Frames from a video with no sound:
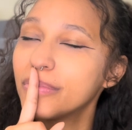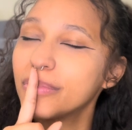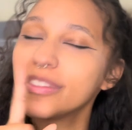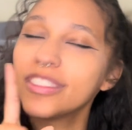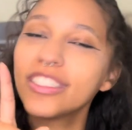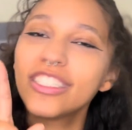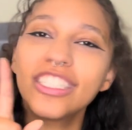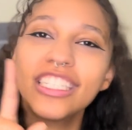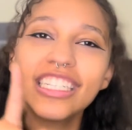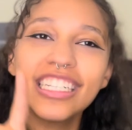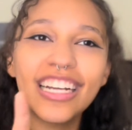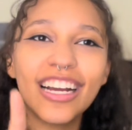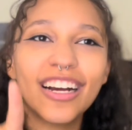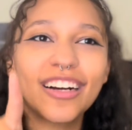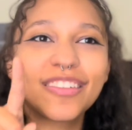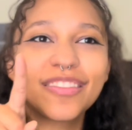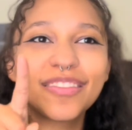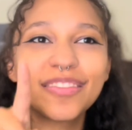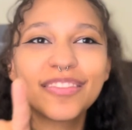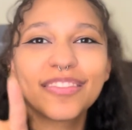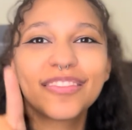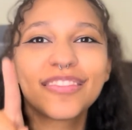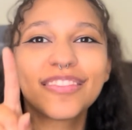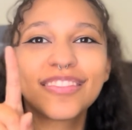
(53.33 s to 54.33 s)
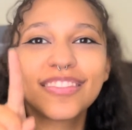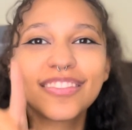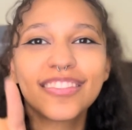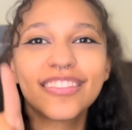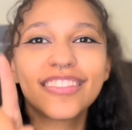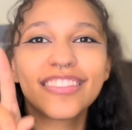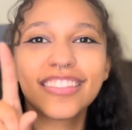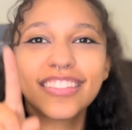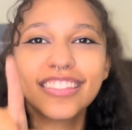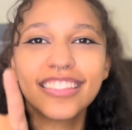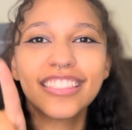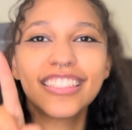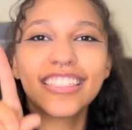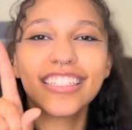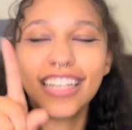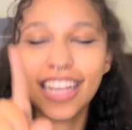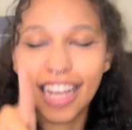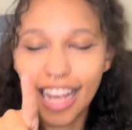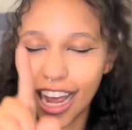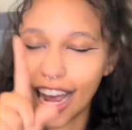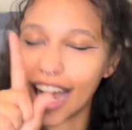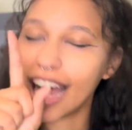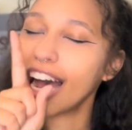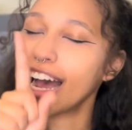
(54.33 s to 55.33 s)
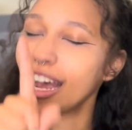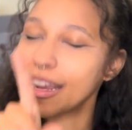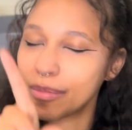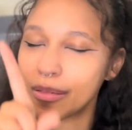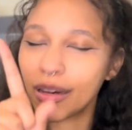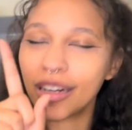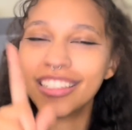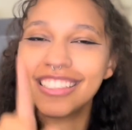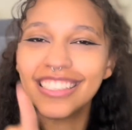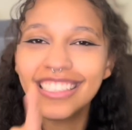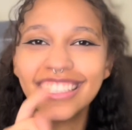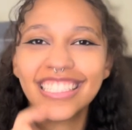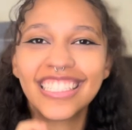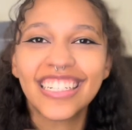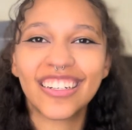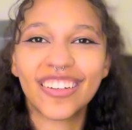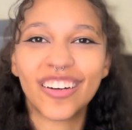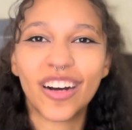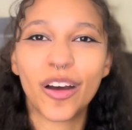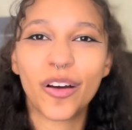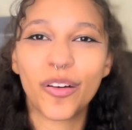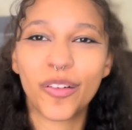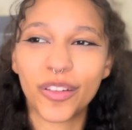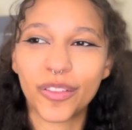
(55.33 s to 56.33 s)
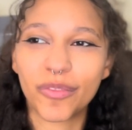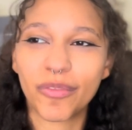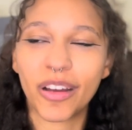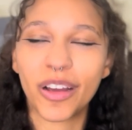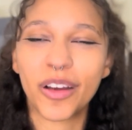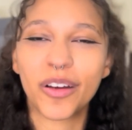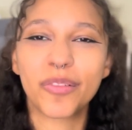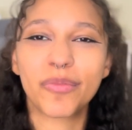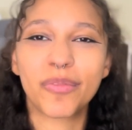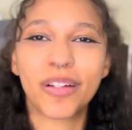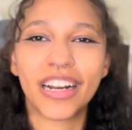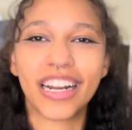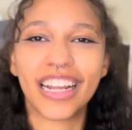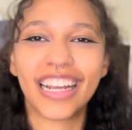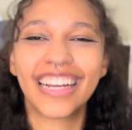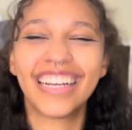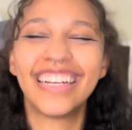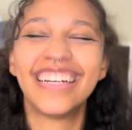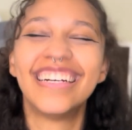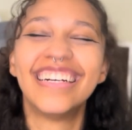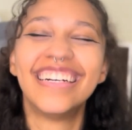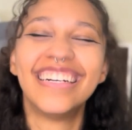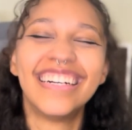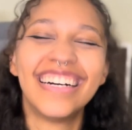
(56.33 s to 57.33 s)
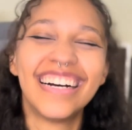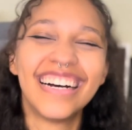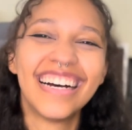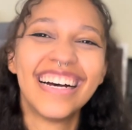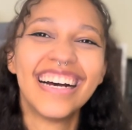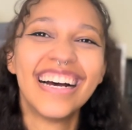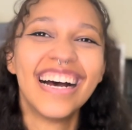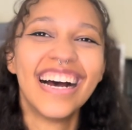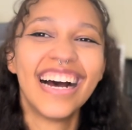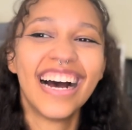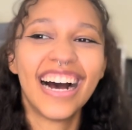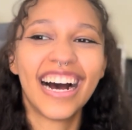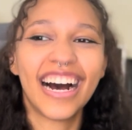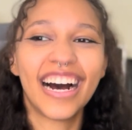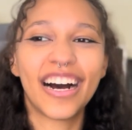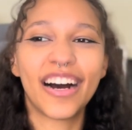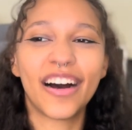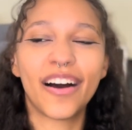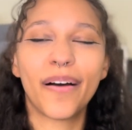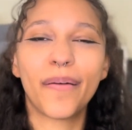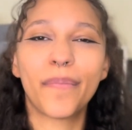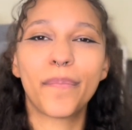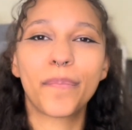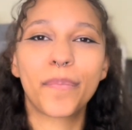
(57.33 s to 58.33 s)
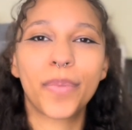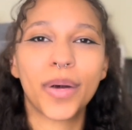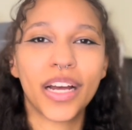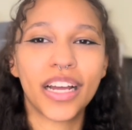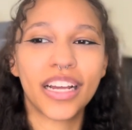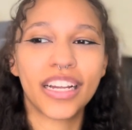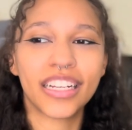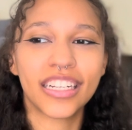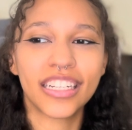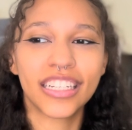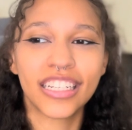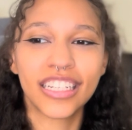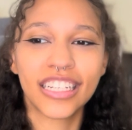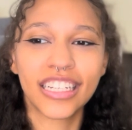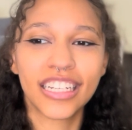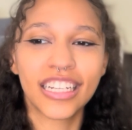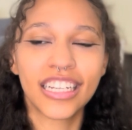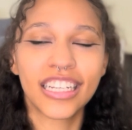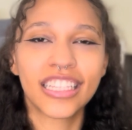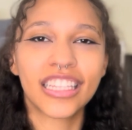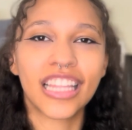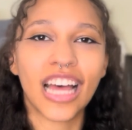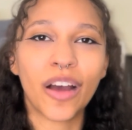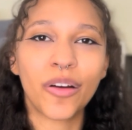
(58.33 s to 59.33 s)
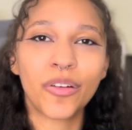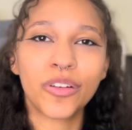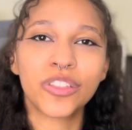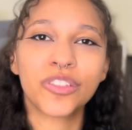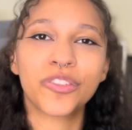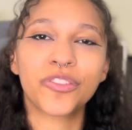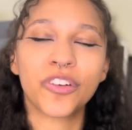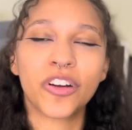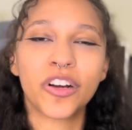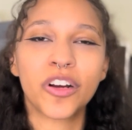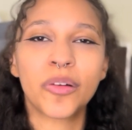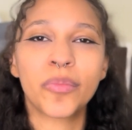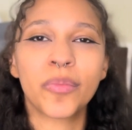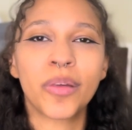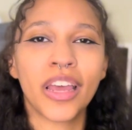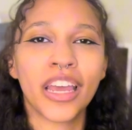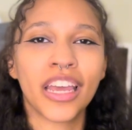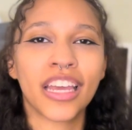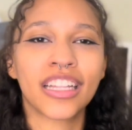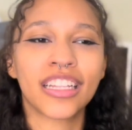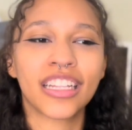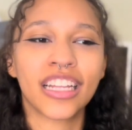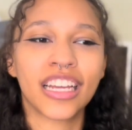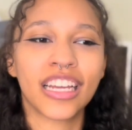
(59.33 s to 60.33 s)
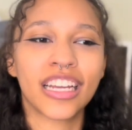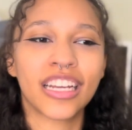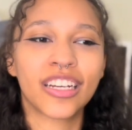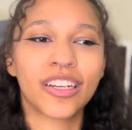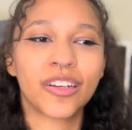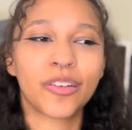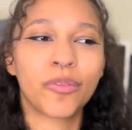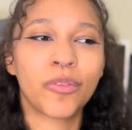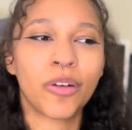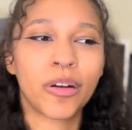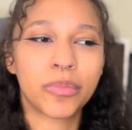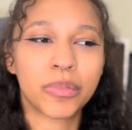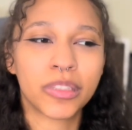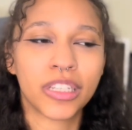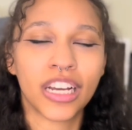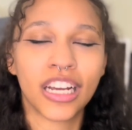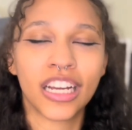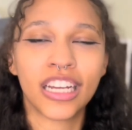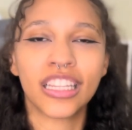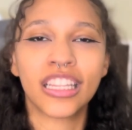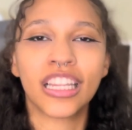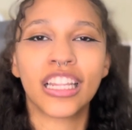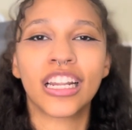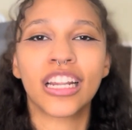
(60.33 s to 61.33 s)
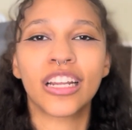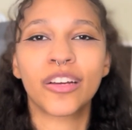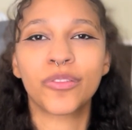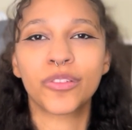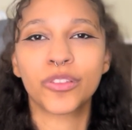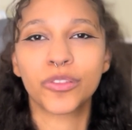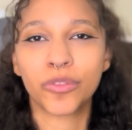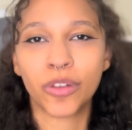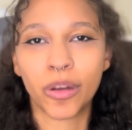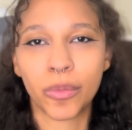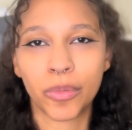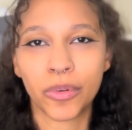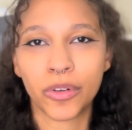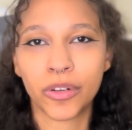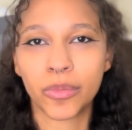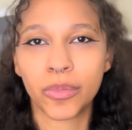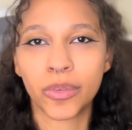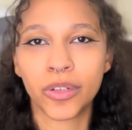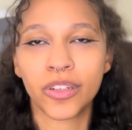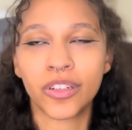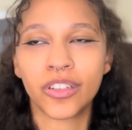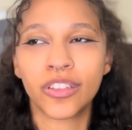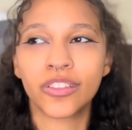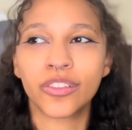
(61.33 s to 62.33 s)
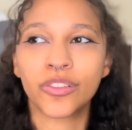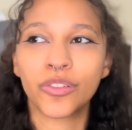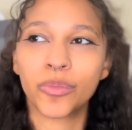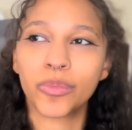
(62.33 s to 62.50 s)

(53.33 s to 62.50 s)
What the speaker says: Shigo. I bought Shigo out with my own money. But that was from a website that it was reputable. It was from